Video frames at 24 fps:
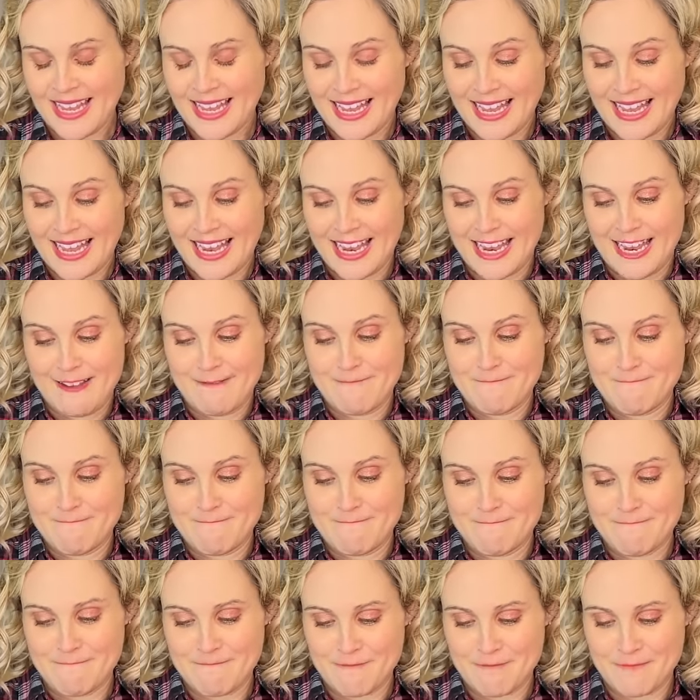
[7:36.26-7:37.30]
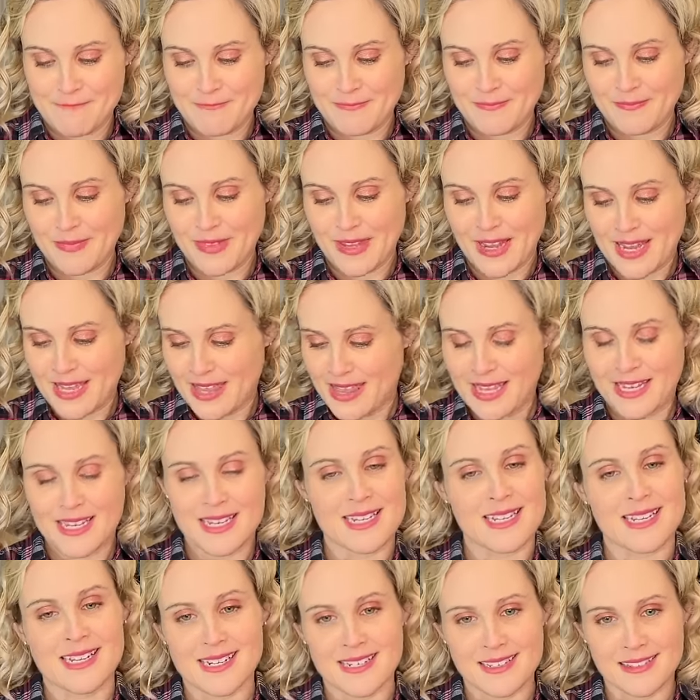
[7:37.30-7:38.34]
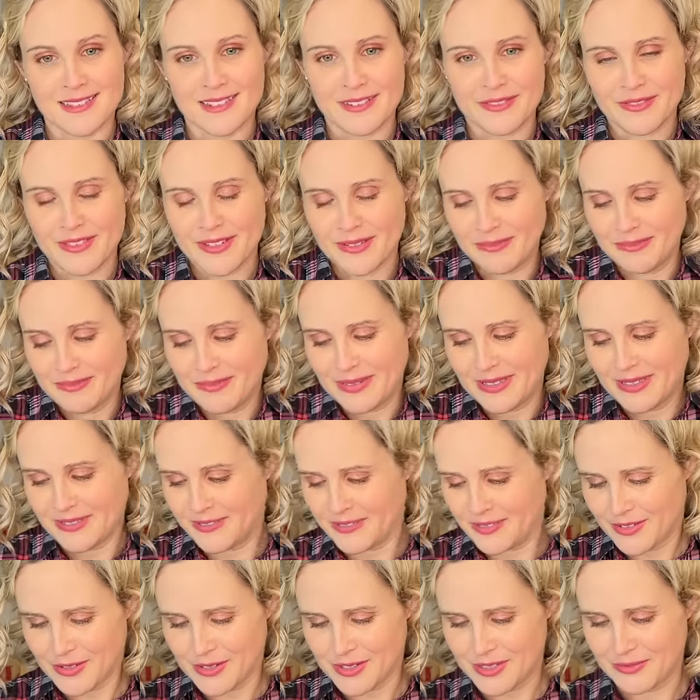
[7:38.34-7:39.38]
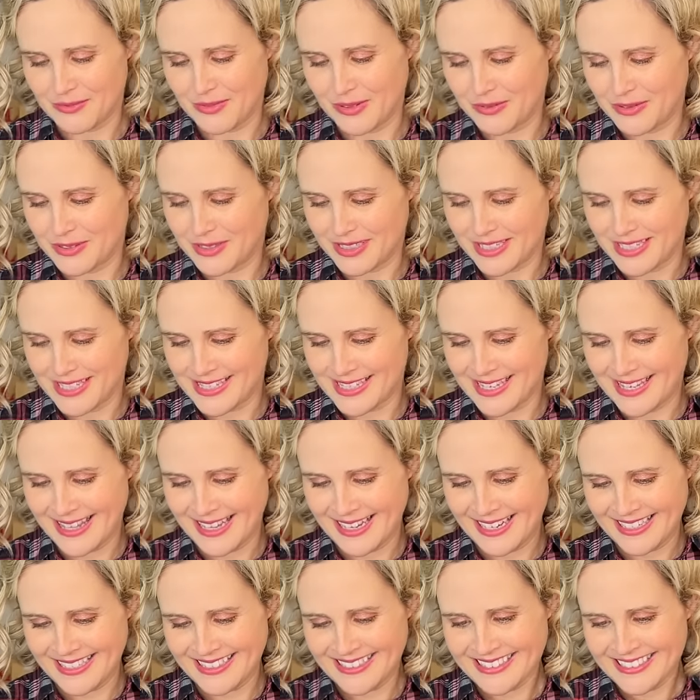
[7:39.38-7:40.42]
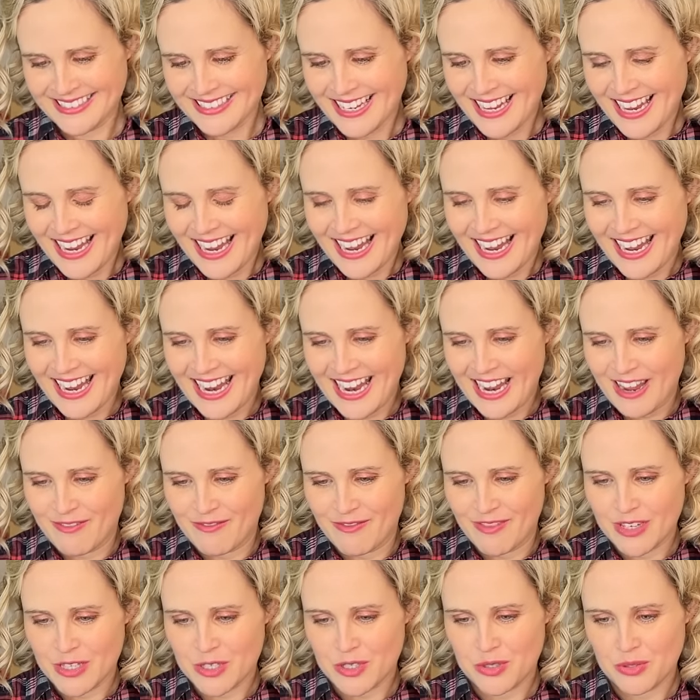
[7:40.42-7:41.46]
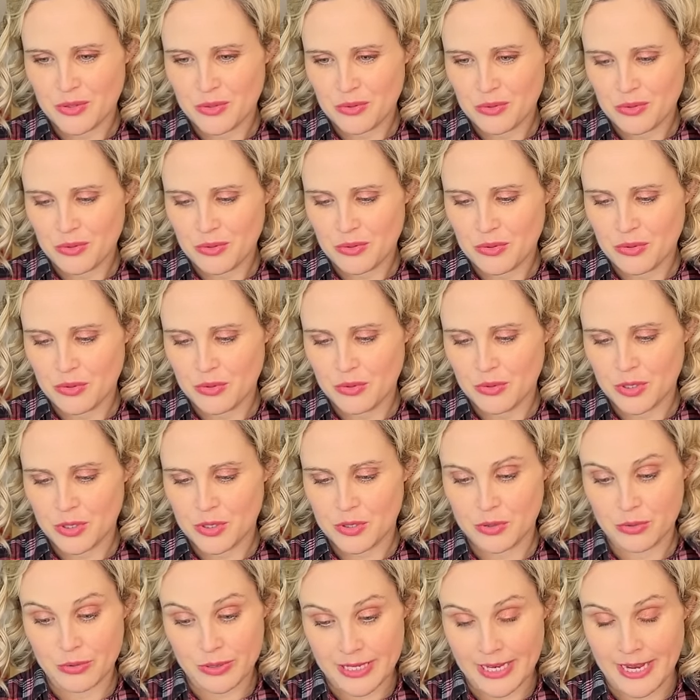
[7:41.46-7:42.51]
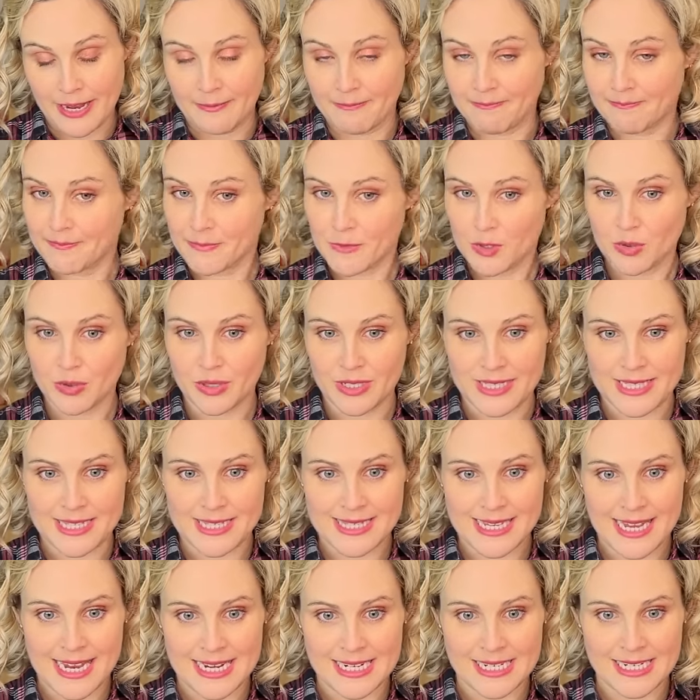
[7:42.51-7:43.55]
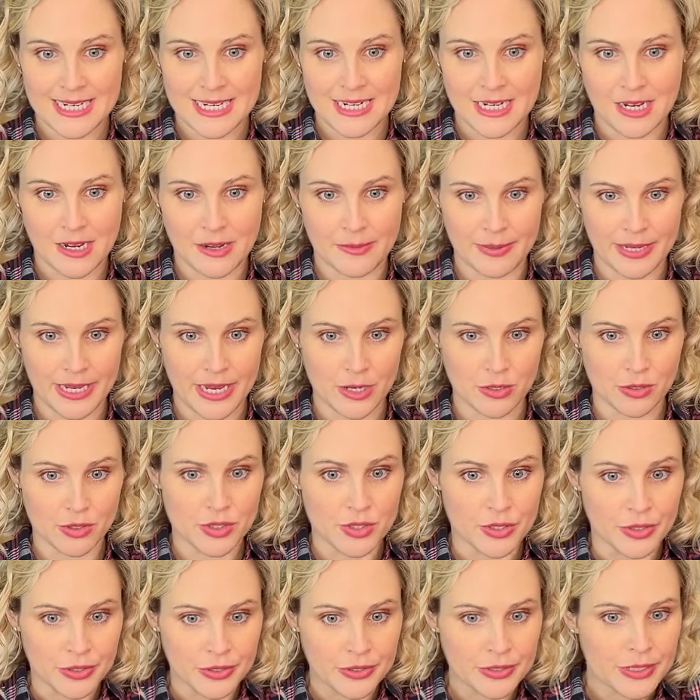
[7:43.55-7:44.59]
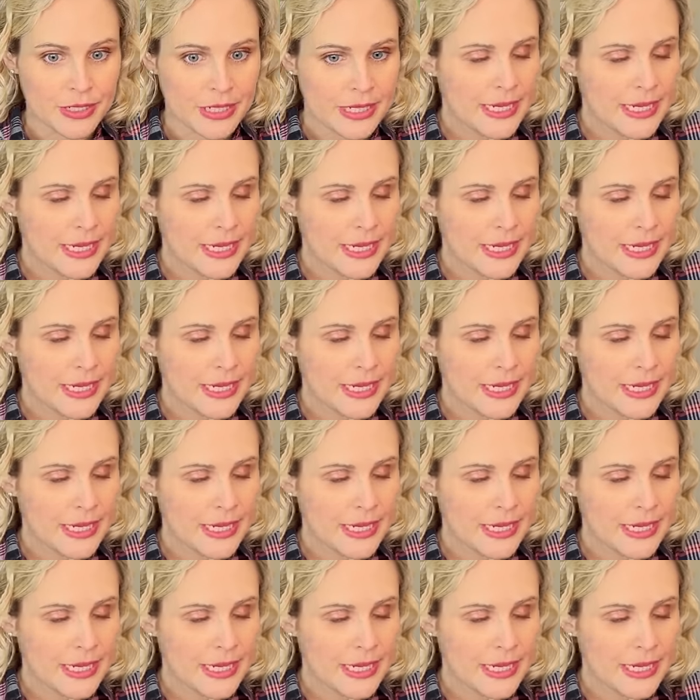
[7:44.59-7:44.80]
I think you're gonna love them, but of course I'm always gonna say that. So yeah, Sewing Society coming out soon.